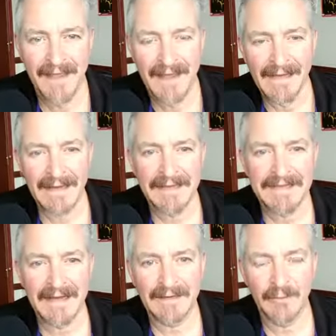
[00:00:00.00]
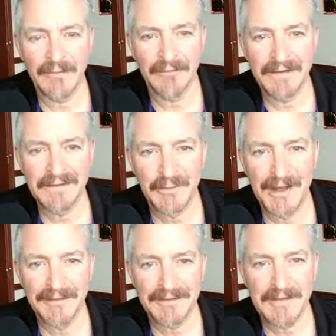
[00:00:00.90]
Let us connect with the friends
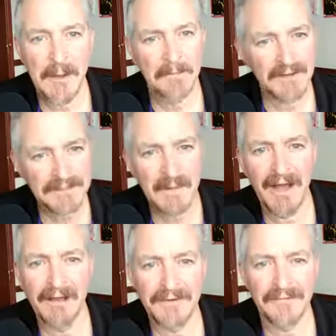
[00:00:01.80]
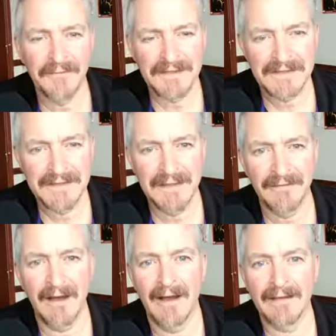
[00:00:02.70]
around us. Put a smile on your face. Give
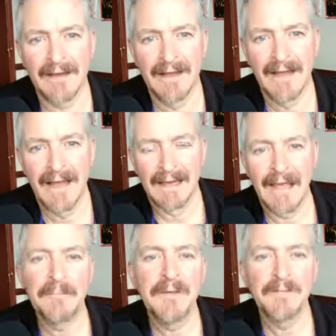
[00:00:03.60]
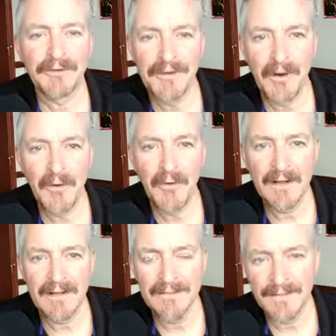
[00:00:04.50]
a hug. Let people know
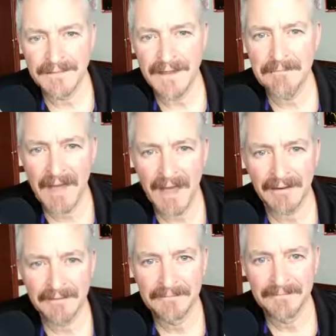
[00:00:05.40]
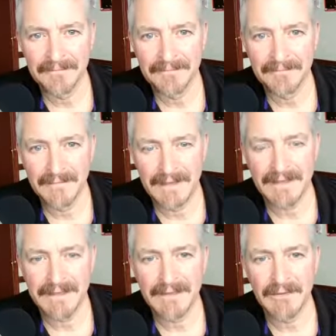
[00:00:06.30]
that they matter,
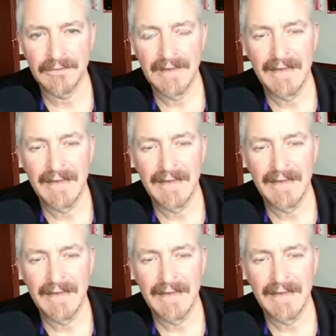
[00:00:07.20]
because they do.